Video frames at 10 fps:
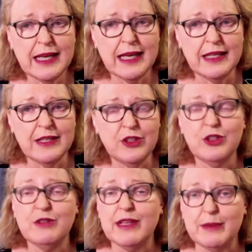a
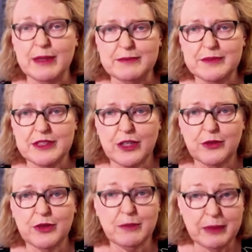new development.
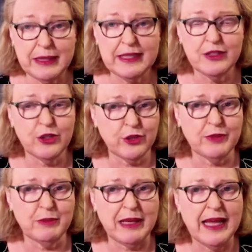So completed, not
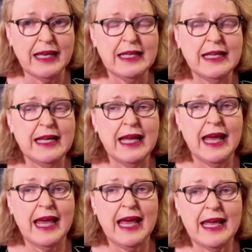off the plan.
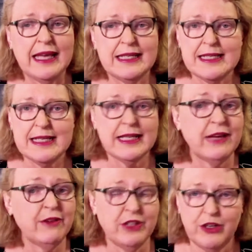And it's sitting
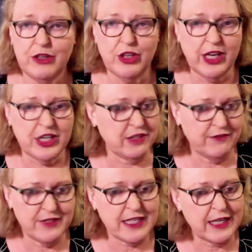there and, you can actually
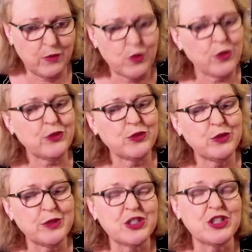physically walk
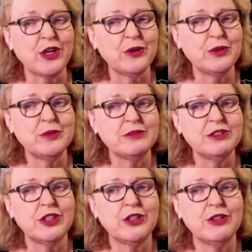through and show
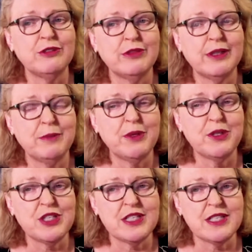your
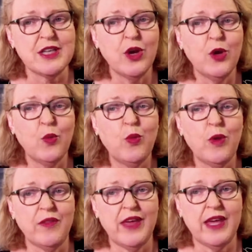purchasers
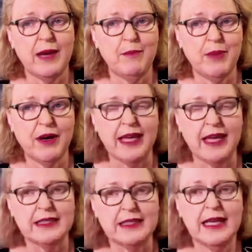what they are
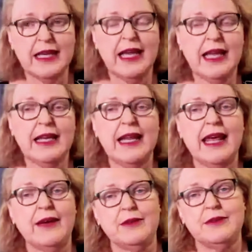buying.
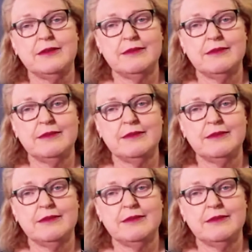Now,